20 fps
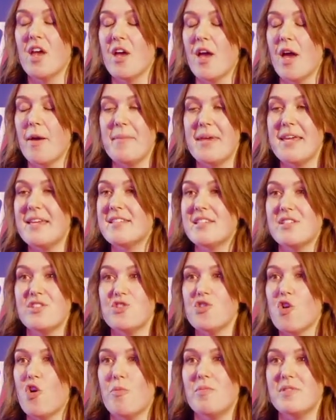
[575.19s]
amazing
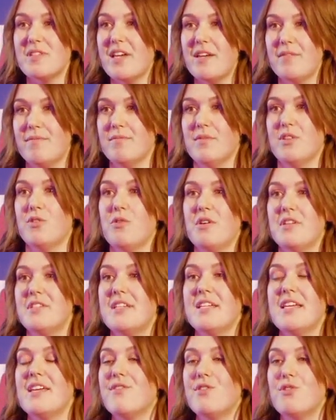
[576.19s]
jobs that, you know, I
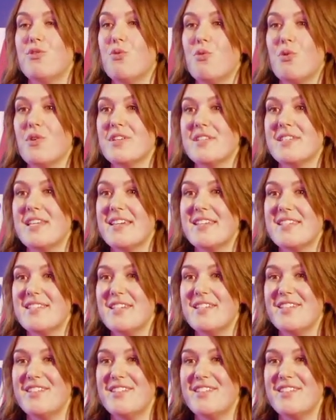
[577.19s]
didn't even know existed.